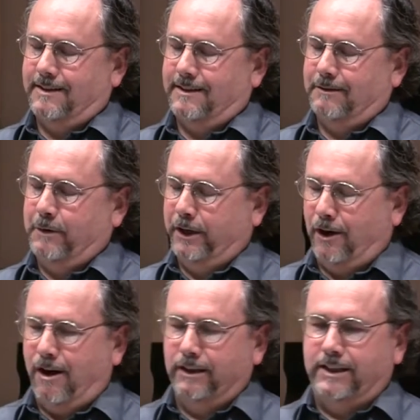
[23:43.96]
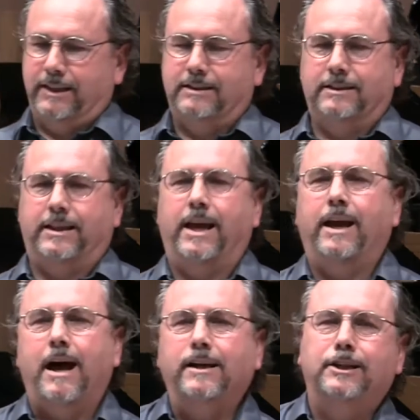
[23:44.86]
We called it
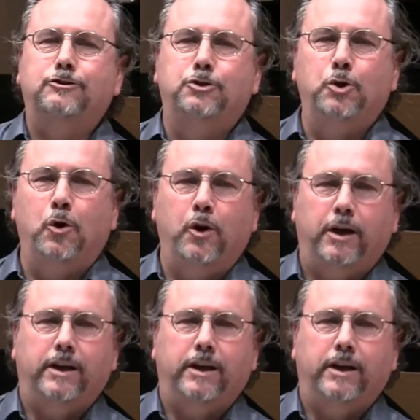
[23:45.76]
chaotic joy.